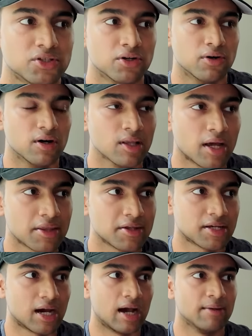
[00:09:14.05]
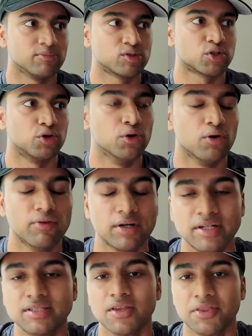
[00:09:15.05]
So a lot of the times
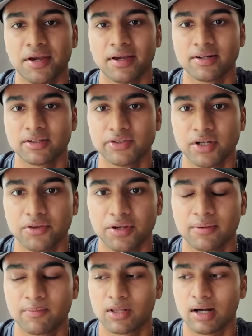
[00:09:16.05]
turnover is a thing in consulting.